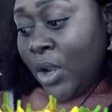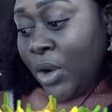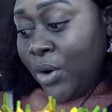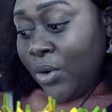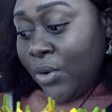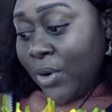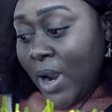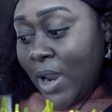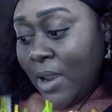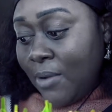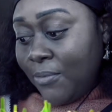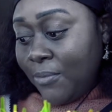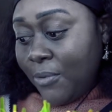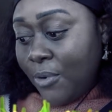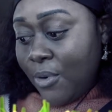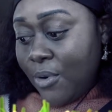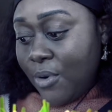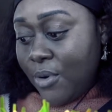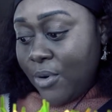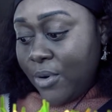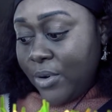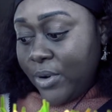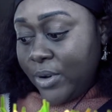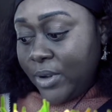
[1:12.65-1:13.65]

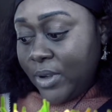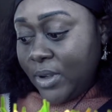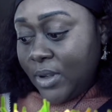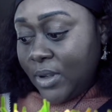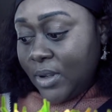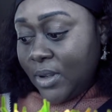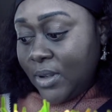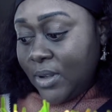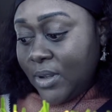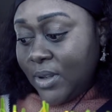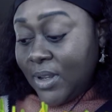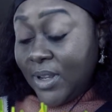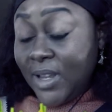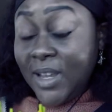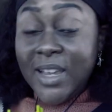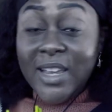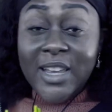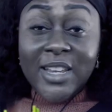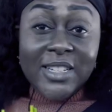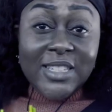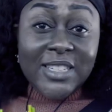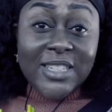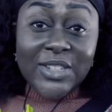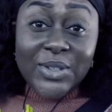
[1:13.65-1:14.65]
grateful
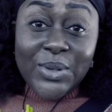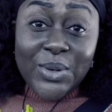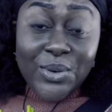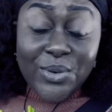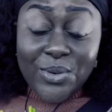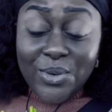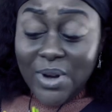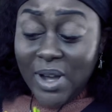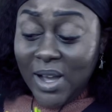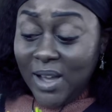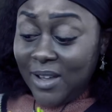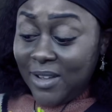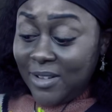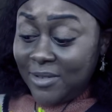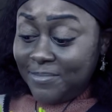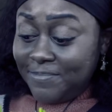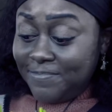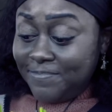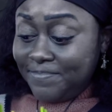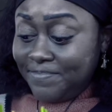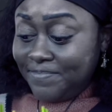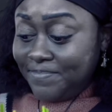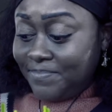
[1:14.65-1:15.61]
to um,